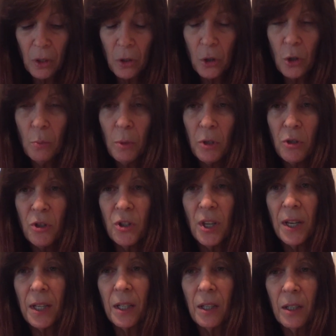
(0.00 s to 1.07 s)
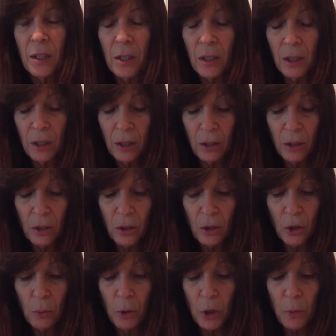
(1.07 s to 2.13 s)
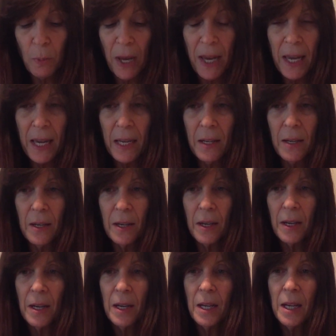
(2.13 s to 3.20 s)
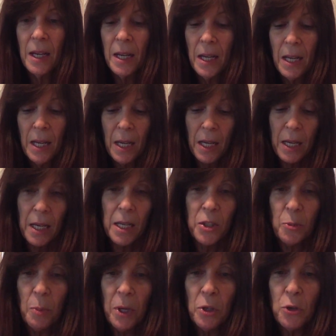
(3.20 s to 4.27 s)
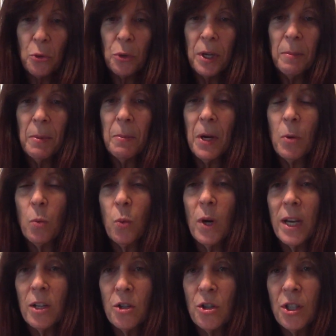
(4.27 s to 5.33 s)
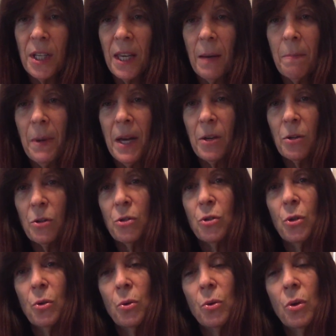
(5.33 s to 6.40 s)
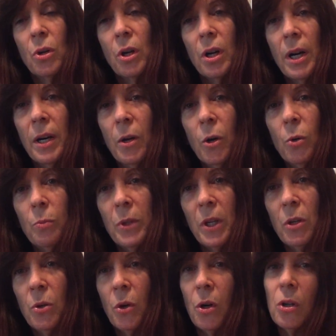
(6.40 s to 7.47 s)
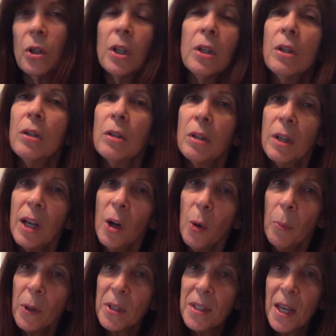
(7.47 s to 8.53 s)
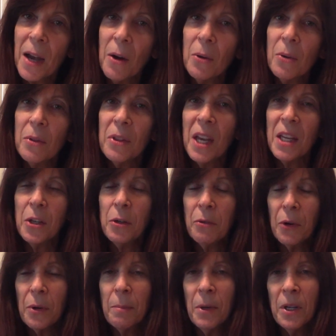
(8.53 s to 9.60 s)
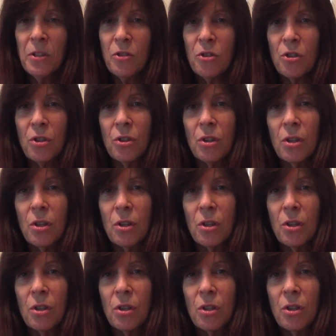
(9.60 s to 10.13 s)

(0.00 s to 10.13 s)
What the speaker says: too much sick, too much pain. It's my dream and my wish to get better, so I hope that you all can help us out. Thank you very much.